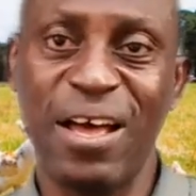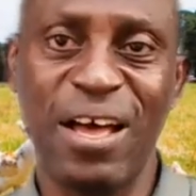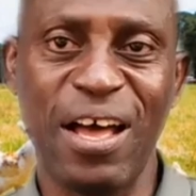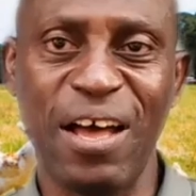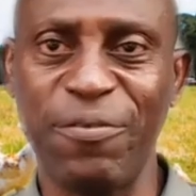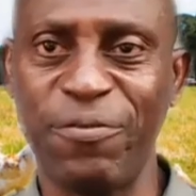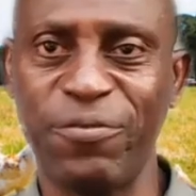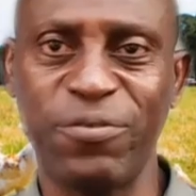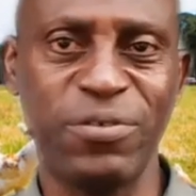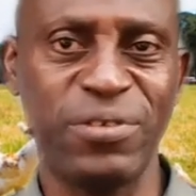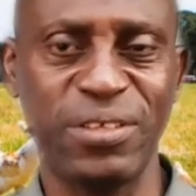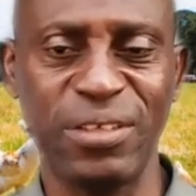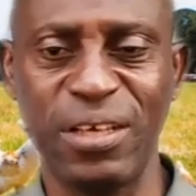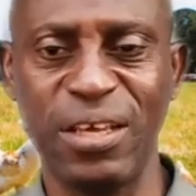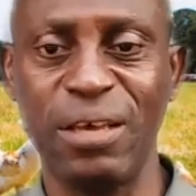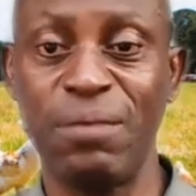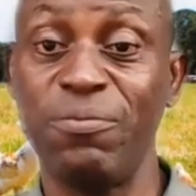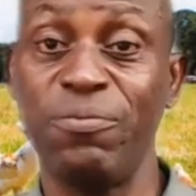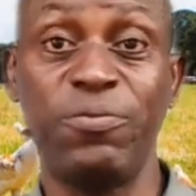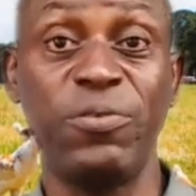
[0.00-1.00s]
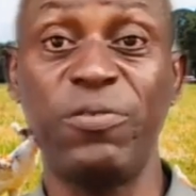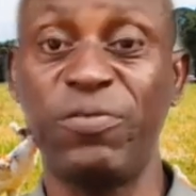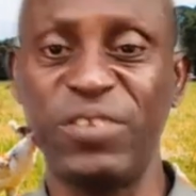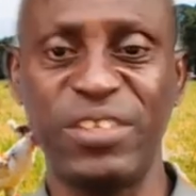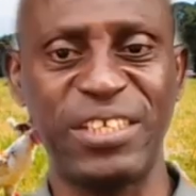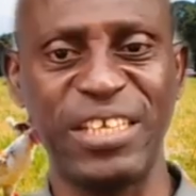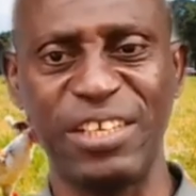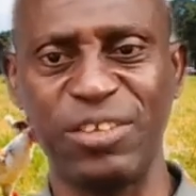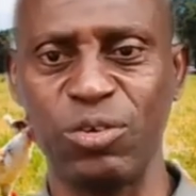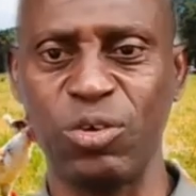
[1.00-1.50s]
half 50
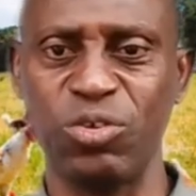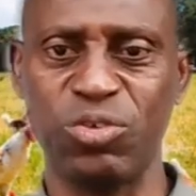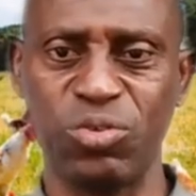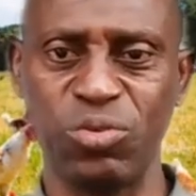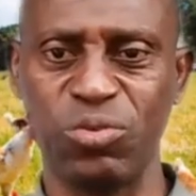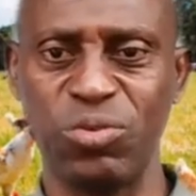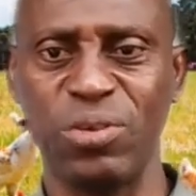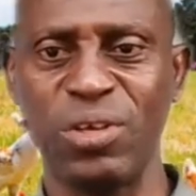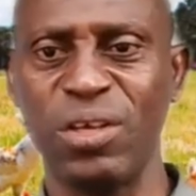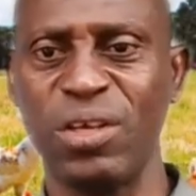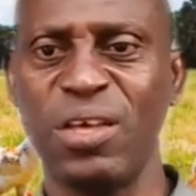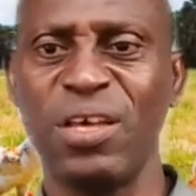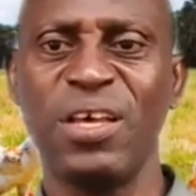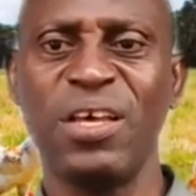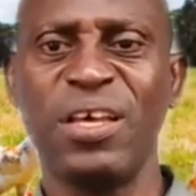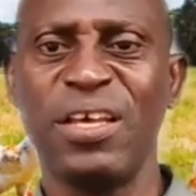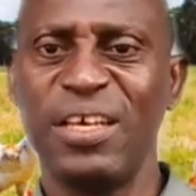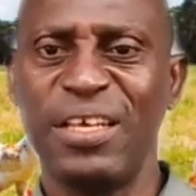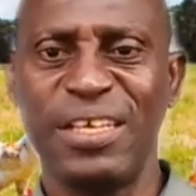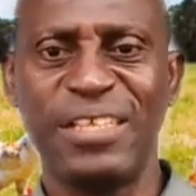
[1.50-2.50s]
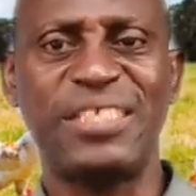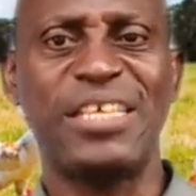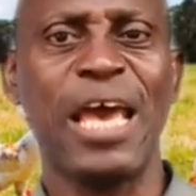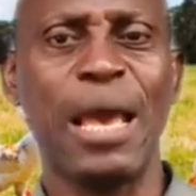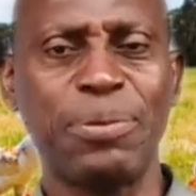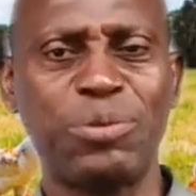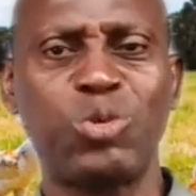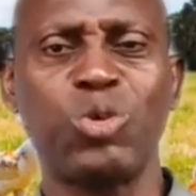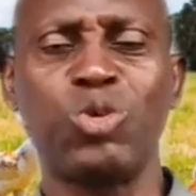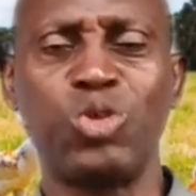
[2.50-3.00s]
cents also. It
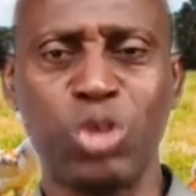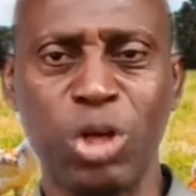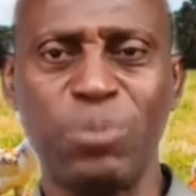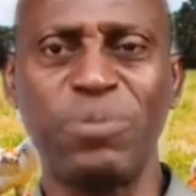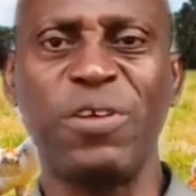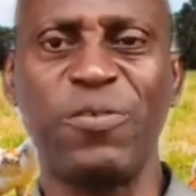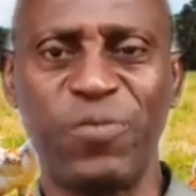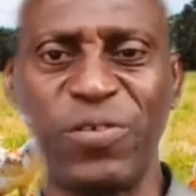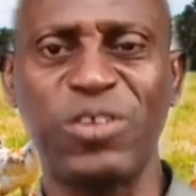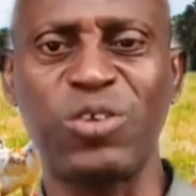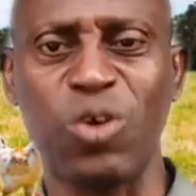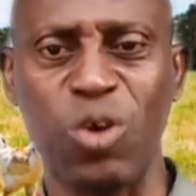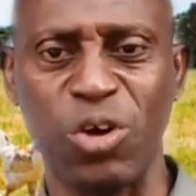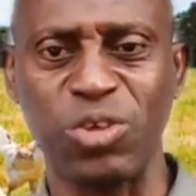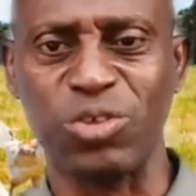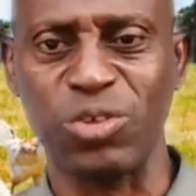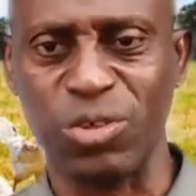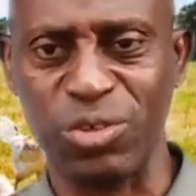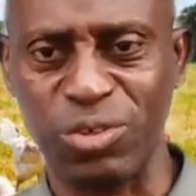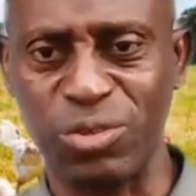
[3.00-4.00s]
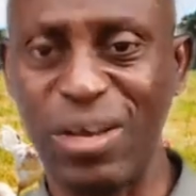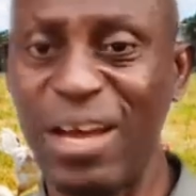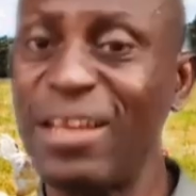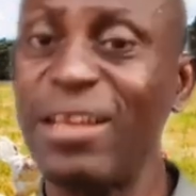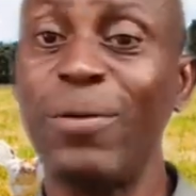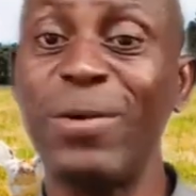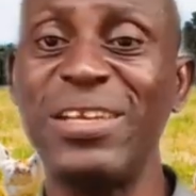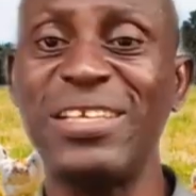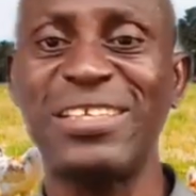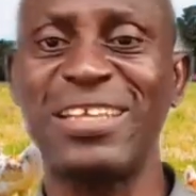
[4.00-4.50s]
helps to drop the feed cost also.
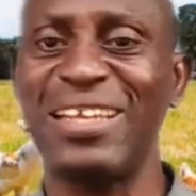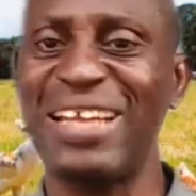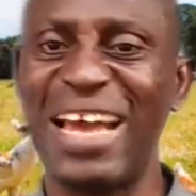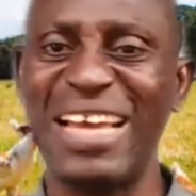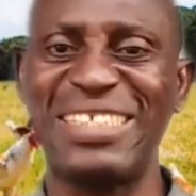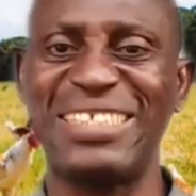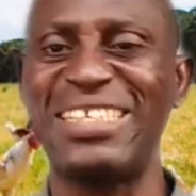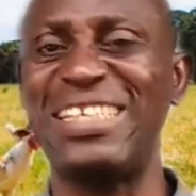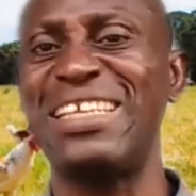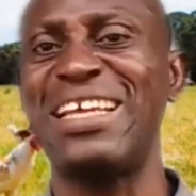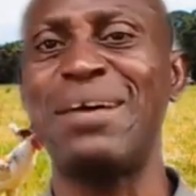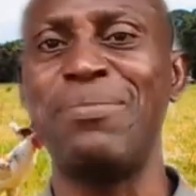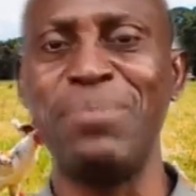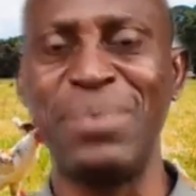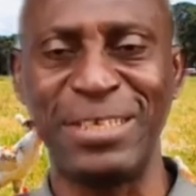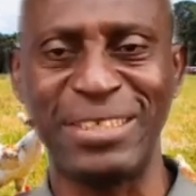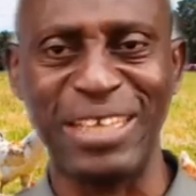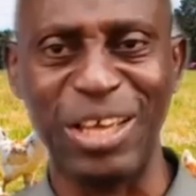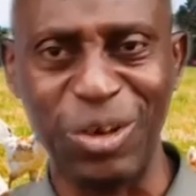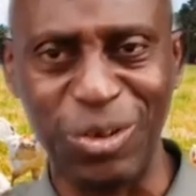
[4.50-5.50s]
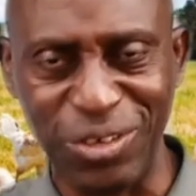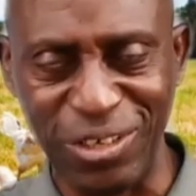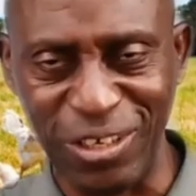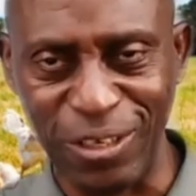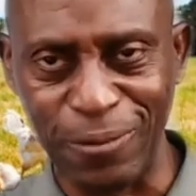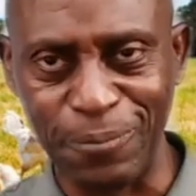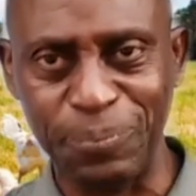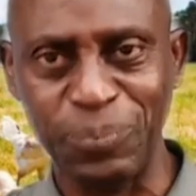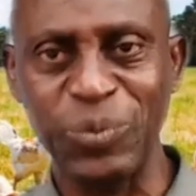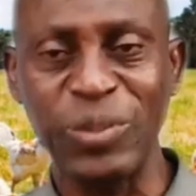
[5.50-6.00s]
Another one is lysine and
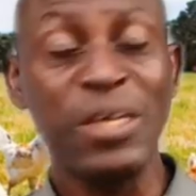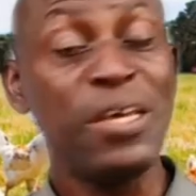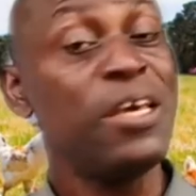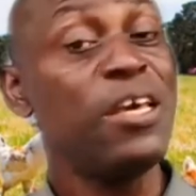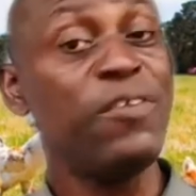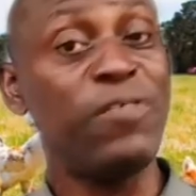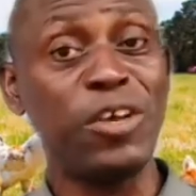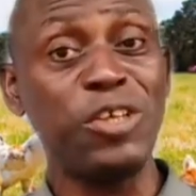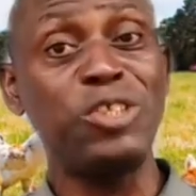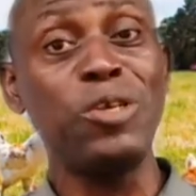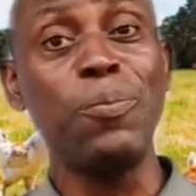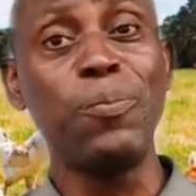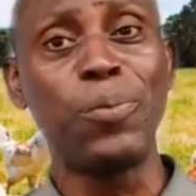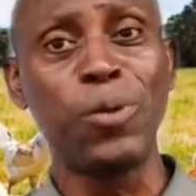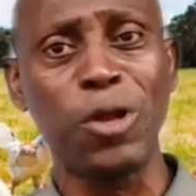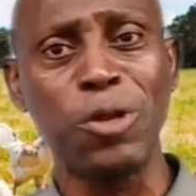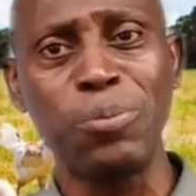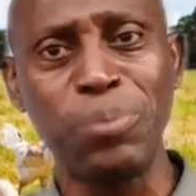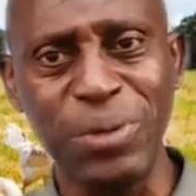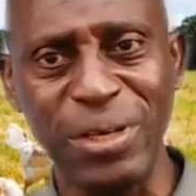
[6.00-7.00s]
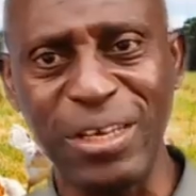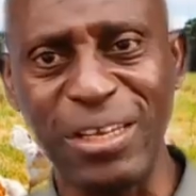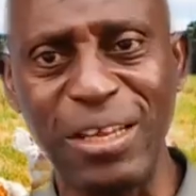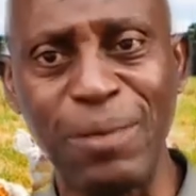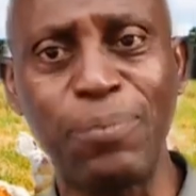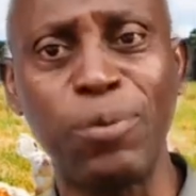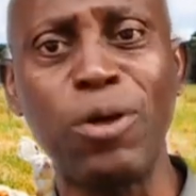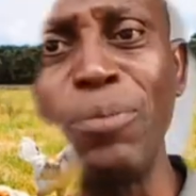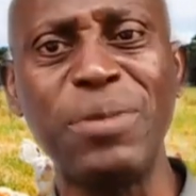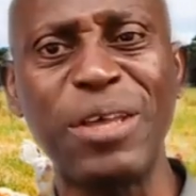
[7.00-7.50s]
methionine. If you're using blood meal,
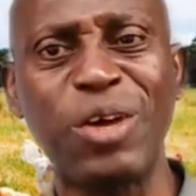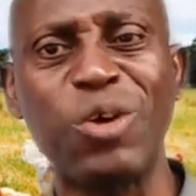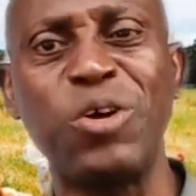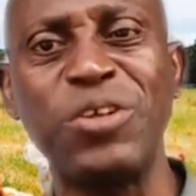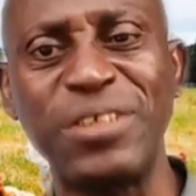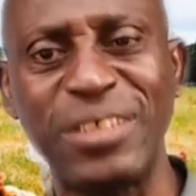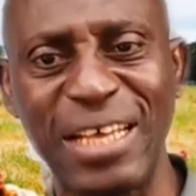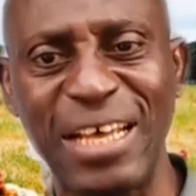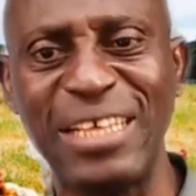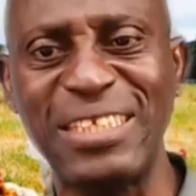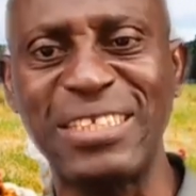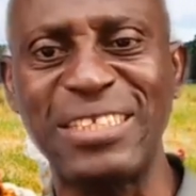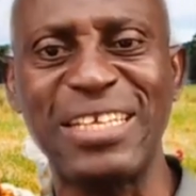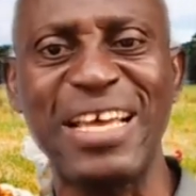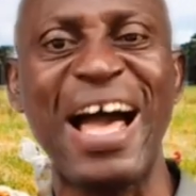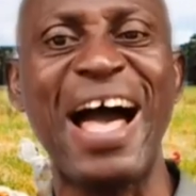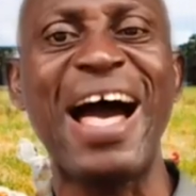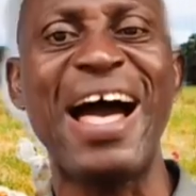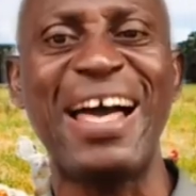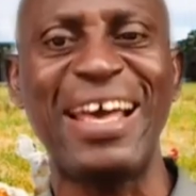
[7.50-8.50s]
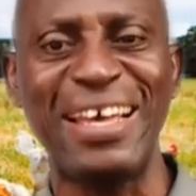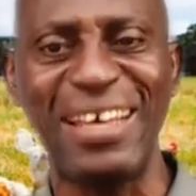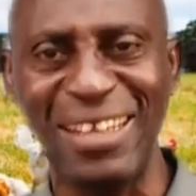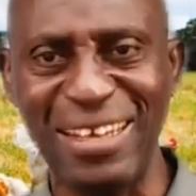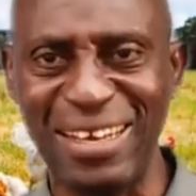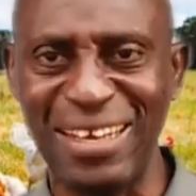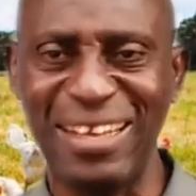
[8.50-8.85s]
the blood meal contains high